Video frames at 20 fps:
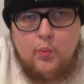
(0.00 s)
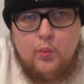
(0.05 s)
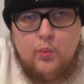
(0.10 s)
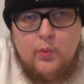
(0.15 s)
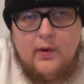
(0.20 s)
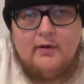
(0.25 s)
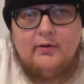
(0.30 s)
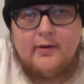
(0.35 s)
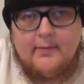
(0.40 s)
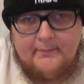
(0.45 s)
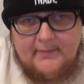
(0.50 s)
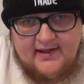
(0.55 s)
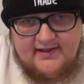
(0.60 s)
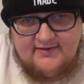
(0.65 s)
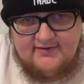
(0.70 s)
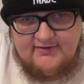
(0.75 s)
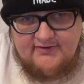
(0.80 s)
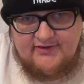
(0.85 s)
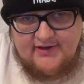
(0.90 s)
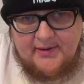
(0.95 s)
Welcome back
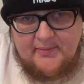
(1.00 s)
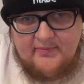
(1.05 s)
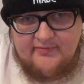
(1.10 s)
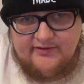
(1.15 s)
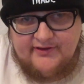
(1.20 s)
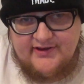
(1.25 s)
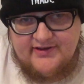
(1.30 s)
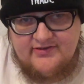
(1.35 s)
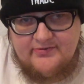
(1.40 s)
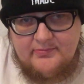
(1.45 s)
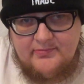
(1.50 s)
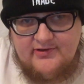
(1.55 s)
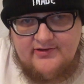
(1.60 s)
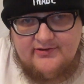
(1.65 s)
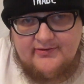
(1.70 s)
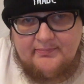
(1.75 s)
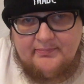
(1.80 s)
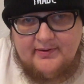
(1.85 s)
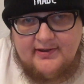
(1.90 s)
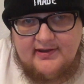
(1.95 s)
to Cinemaflix
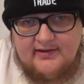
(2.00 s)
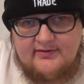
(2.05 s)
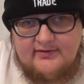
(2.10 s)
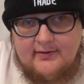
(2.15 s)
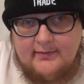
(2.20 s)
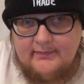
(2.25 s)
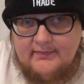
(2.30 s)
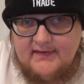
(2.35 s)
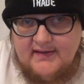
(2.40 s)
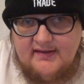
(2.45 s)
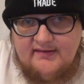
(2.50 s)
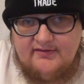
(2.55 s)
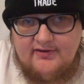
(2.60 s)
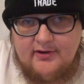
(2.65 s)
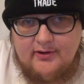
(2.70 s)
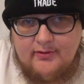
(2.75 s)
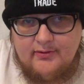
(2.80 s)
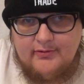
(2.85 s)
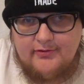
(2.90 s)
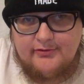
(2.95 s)
Music Picks. I'm Dave,
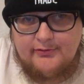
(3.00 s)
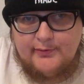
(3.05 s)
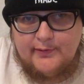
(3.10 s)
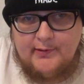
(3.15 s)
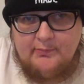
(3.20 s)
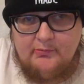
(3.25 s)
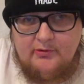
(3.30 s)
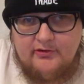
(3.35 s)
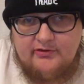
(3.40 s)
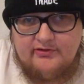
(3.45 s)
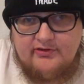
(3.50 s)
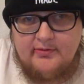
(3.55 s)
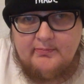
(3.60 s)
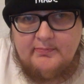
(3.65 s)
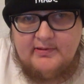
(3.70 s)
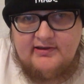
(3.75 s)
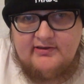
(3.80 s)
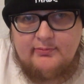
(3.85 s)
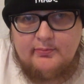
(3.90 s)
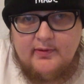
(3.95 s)
your host with the most, the
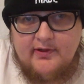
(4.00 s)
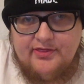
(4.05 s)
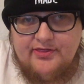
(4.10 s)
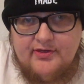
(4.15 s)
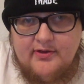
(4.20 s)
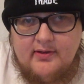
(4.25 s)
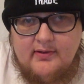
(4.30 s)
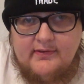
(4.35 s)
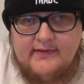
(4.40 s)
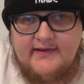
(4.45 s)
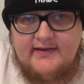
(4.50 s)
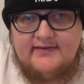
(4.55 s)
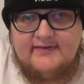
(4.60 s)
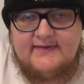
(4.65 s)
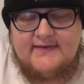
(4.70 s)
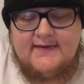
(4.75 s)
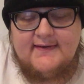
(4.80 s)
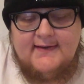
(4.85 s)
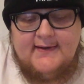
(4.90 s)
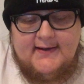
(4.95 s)
beast with the
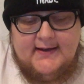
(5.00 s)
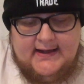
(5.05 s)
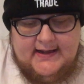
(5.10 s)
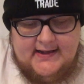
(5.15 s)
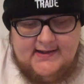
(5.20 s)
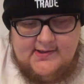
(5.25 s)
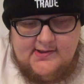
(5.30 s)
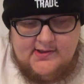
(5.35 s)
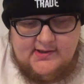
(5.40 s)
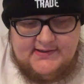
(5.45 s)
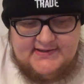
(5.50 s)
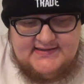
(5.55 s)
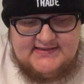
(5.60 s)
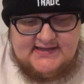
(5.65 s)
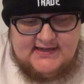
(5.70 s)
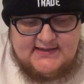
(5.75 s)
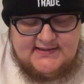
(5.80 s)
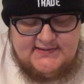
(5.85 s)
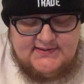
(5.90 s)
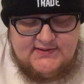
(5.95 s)
least. The least
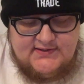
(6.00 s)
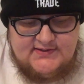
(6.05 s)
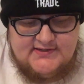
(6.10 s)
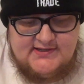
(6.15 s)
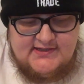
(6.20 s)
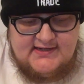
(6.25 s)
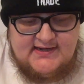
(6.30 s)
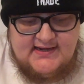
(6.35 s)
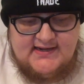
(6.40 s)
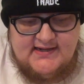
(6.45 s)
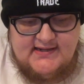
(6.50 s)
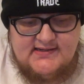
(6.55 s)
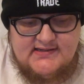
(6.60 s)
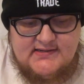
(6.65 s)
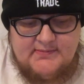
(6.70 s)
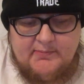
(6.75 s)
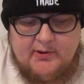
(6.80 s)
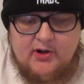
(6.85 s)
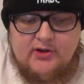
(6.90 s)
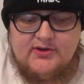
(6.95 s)
I can do today is
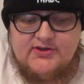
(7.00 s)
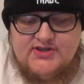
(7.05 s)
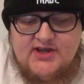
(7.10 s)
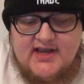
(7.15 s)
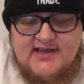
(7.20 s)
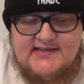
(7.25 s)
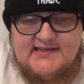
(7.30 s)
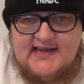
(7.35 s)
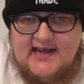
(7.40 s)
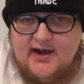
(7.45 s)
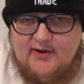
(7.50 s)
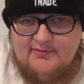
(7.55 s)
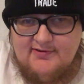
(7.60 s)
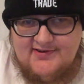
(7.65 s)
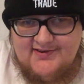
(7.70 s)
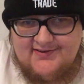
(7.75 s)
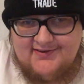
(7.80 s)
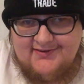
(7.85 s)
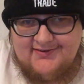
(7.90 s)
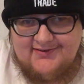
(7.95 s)
apologise to
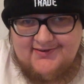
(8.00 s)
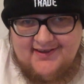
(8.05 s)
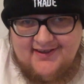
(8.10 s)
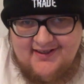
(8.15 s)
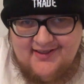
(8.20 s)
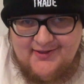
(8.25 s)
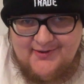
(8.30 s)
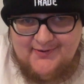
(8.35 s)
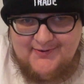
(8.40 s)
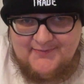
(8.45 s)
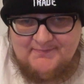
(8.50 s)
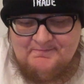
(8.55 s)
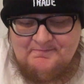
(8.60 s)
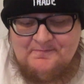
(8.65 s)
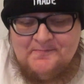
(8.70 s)
Elvis Costello.